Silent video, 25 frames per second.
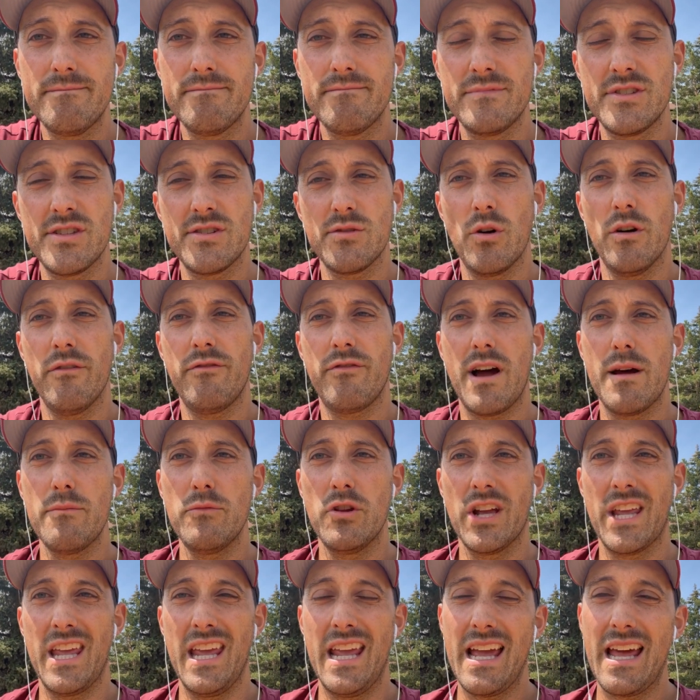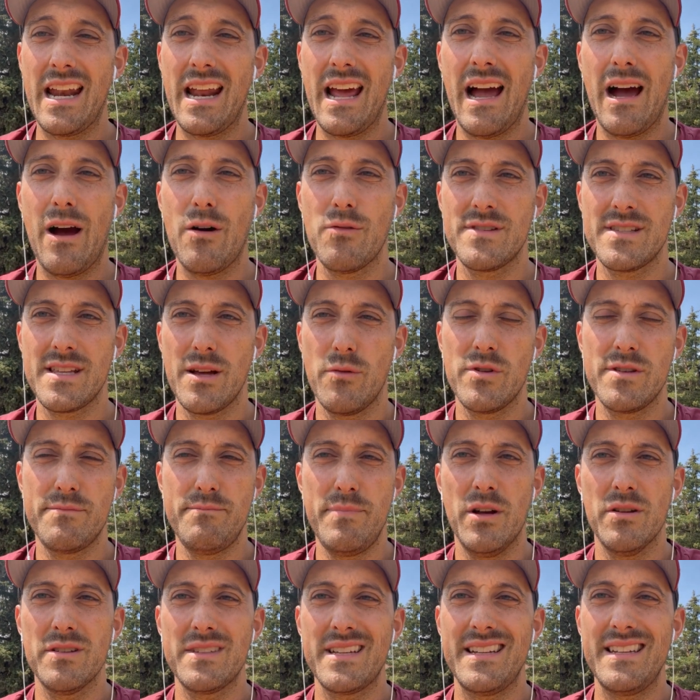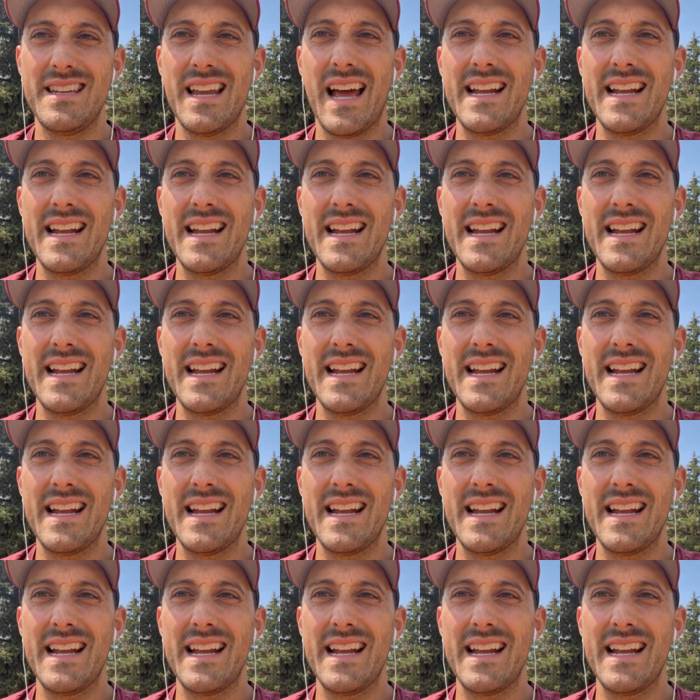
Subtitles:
So if I'm looking at a house that was built in